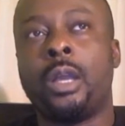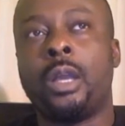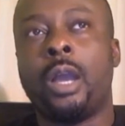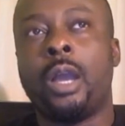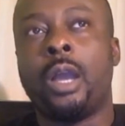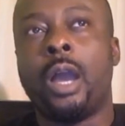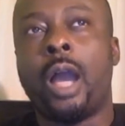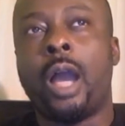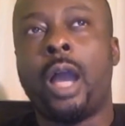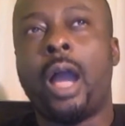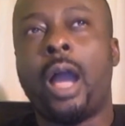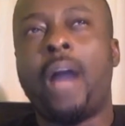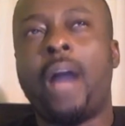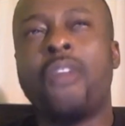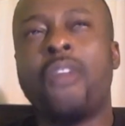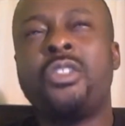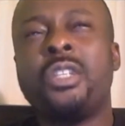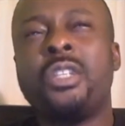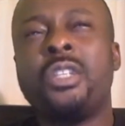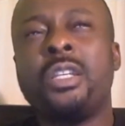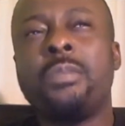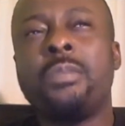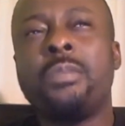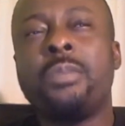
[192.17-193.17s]
our
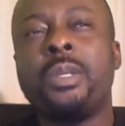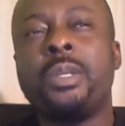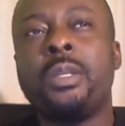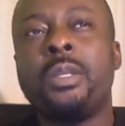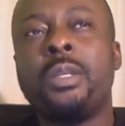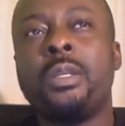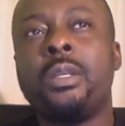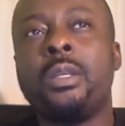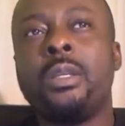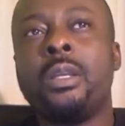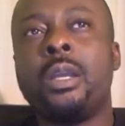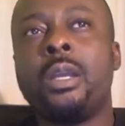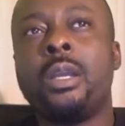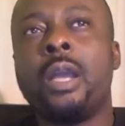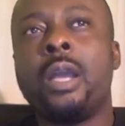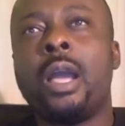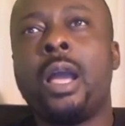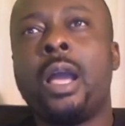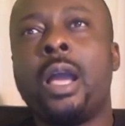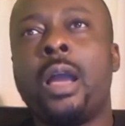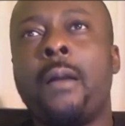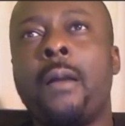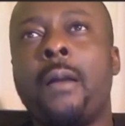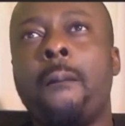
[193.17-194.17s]
GDP
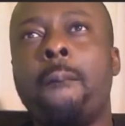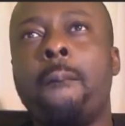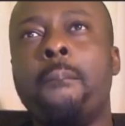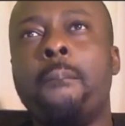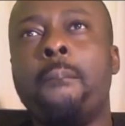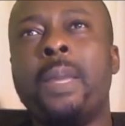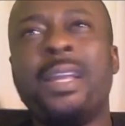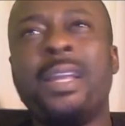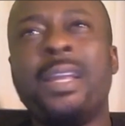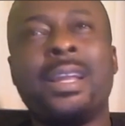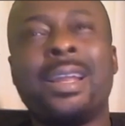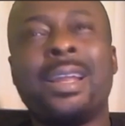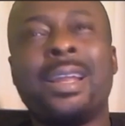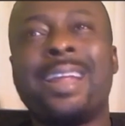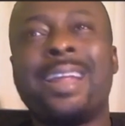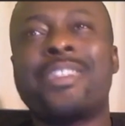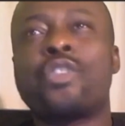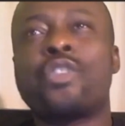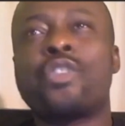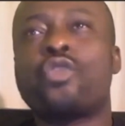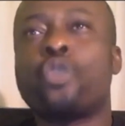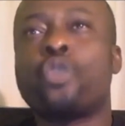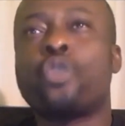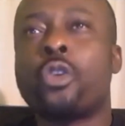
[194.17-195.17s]
made an
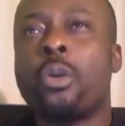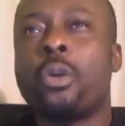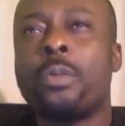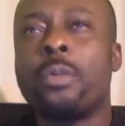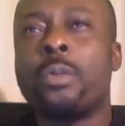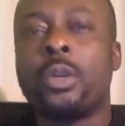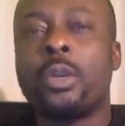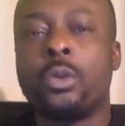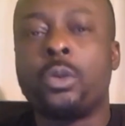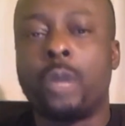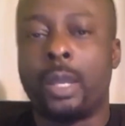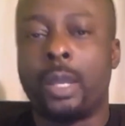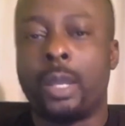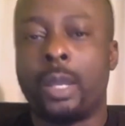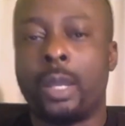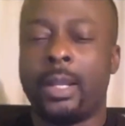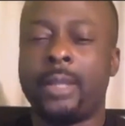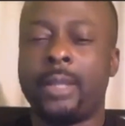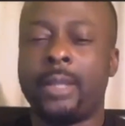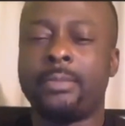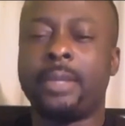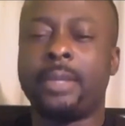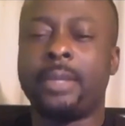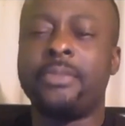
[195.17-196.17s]
astronomical, and
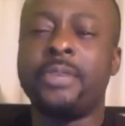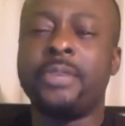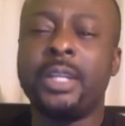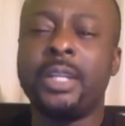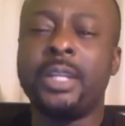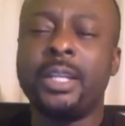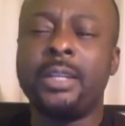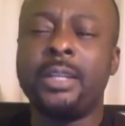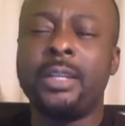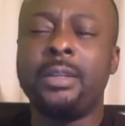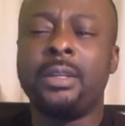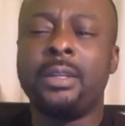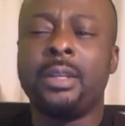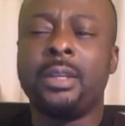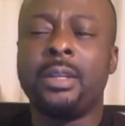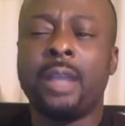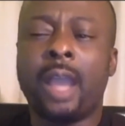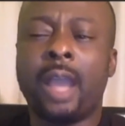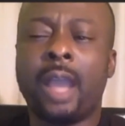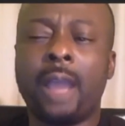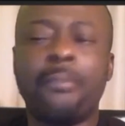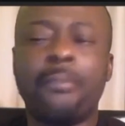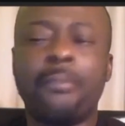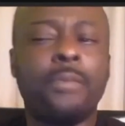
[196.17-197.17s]

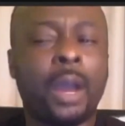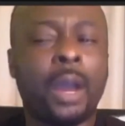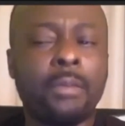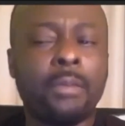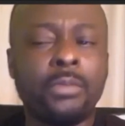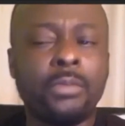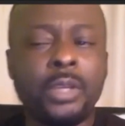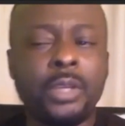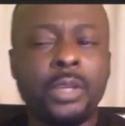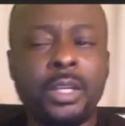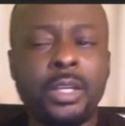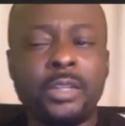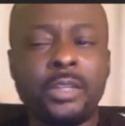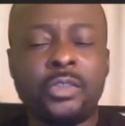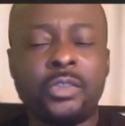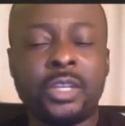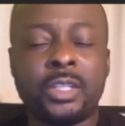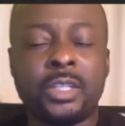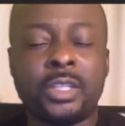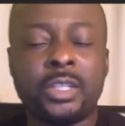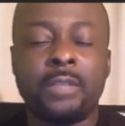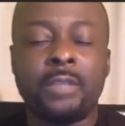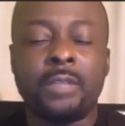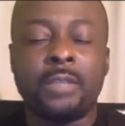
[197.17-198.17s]
I'm really
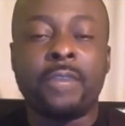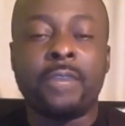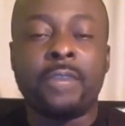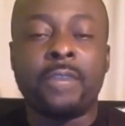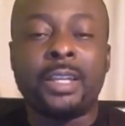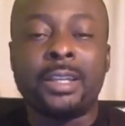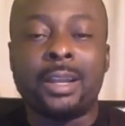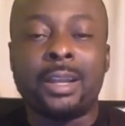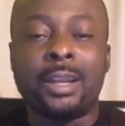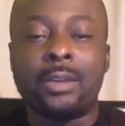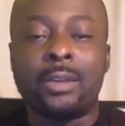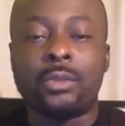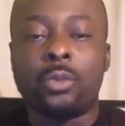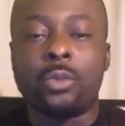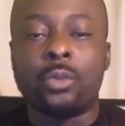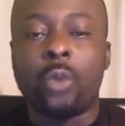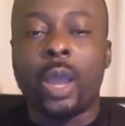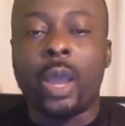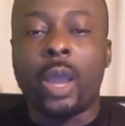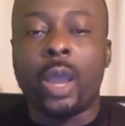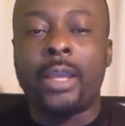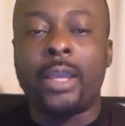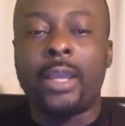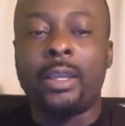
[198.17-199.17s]
interested in finding out
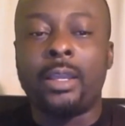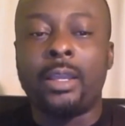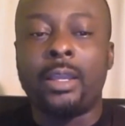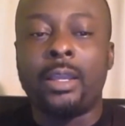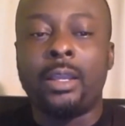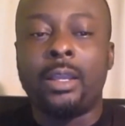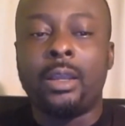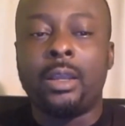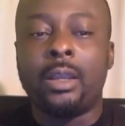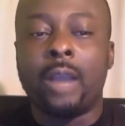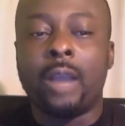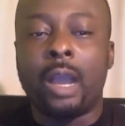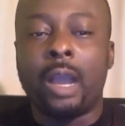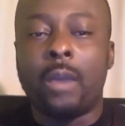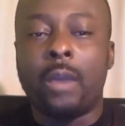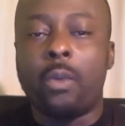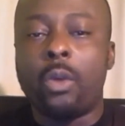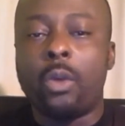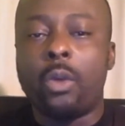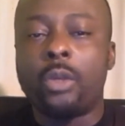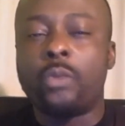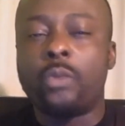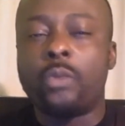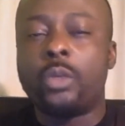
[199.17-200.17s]
why,
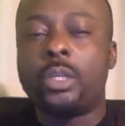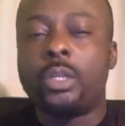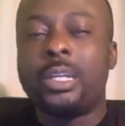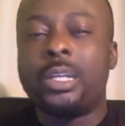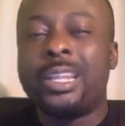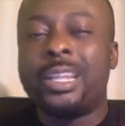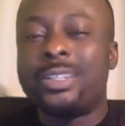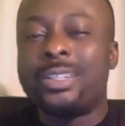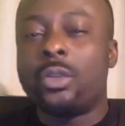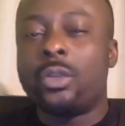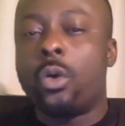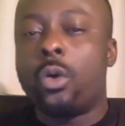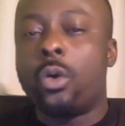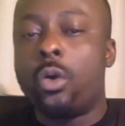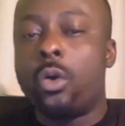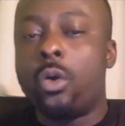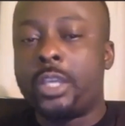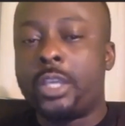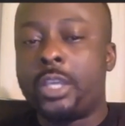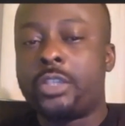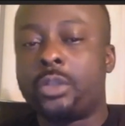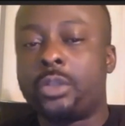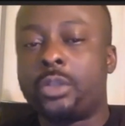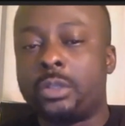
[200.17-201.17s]
what led or
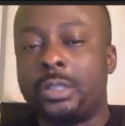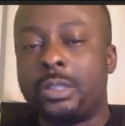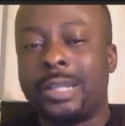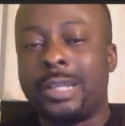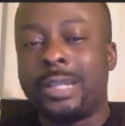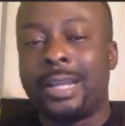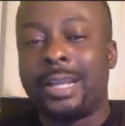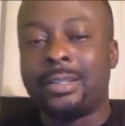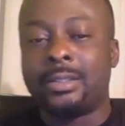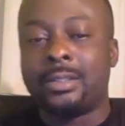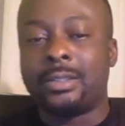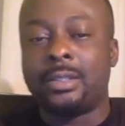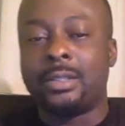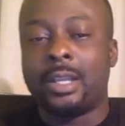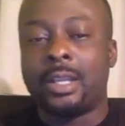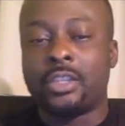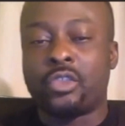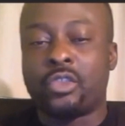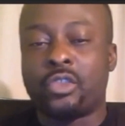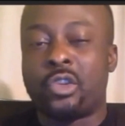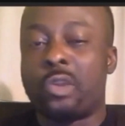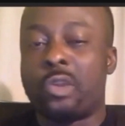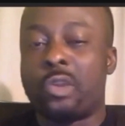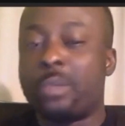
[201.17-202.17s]
occasioned that
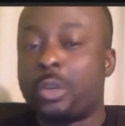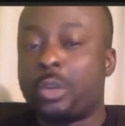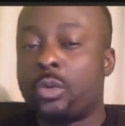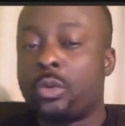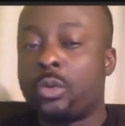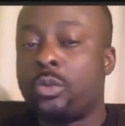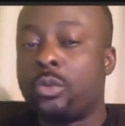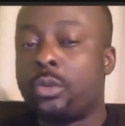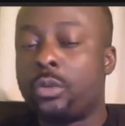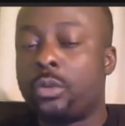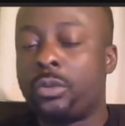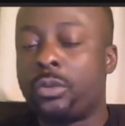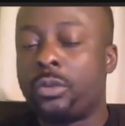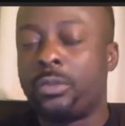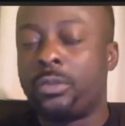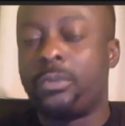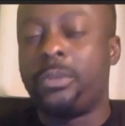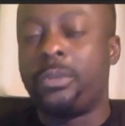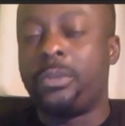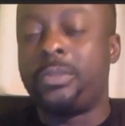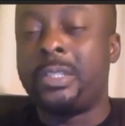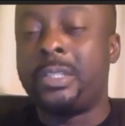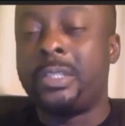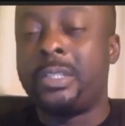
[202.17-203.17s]
astronomical growth of
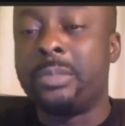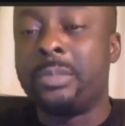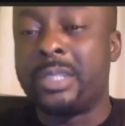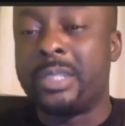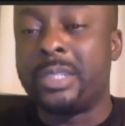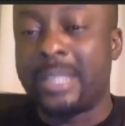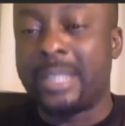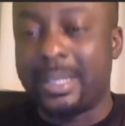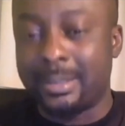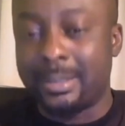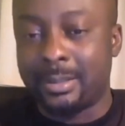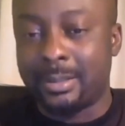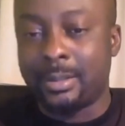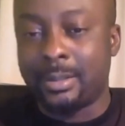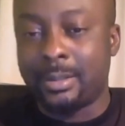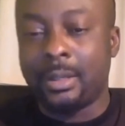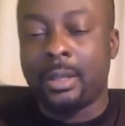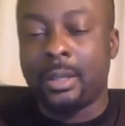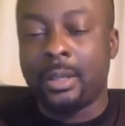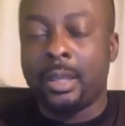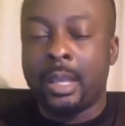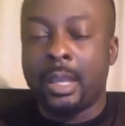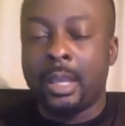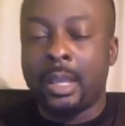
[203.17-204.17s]
15%.
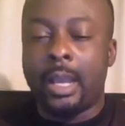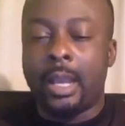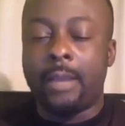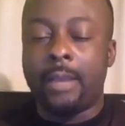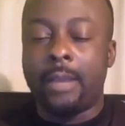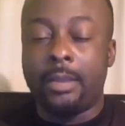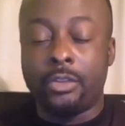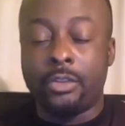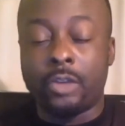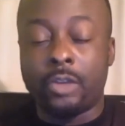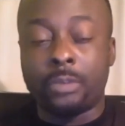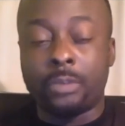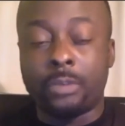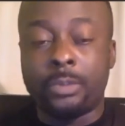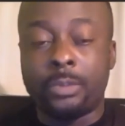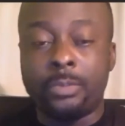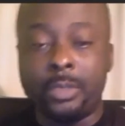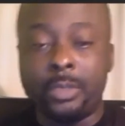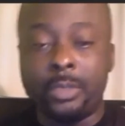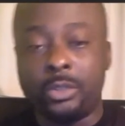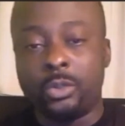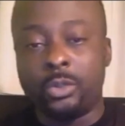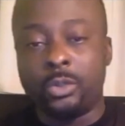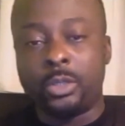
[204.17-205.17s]
It dropped
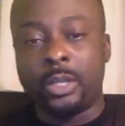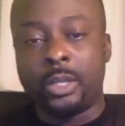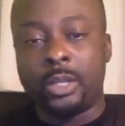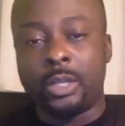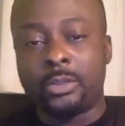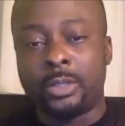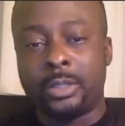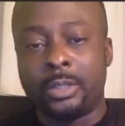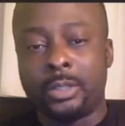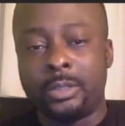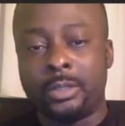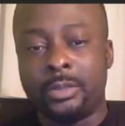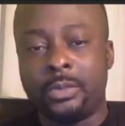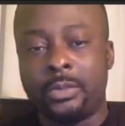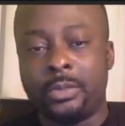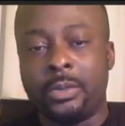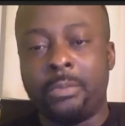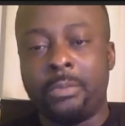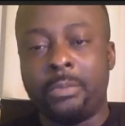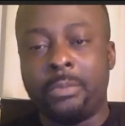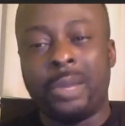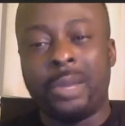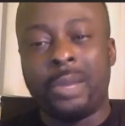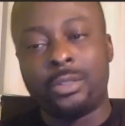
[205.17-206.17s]
in 2003
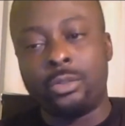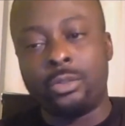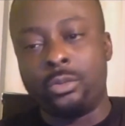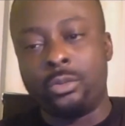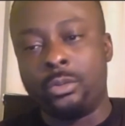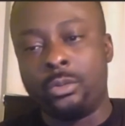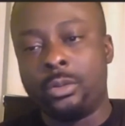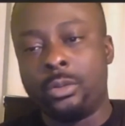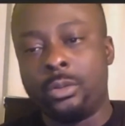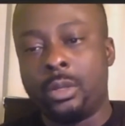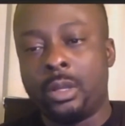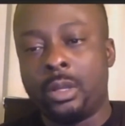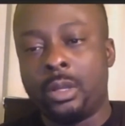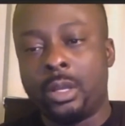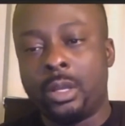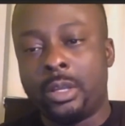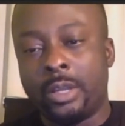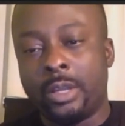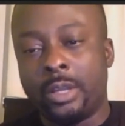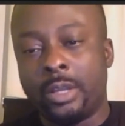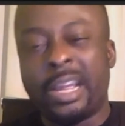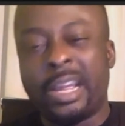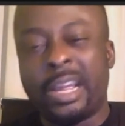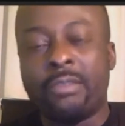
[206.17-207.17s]
back to
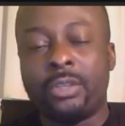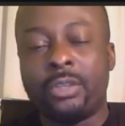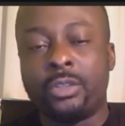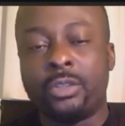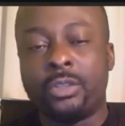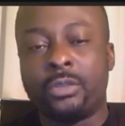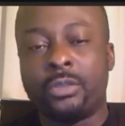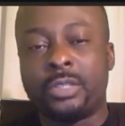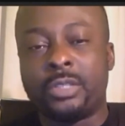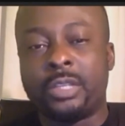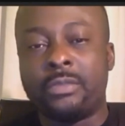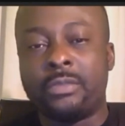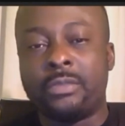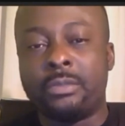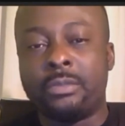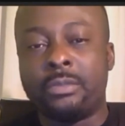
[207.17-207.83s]
an average of 7%.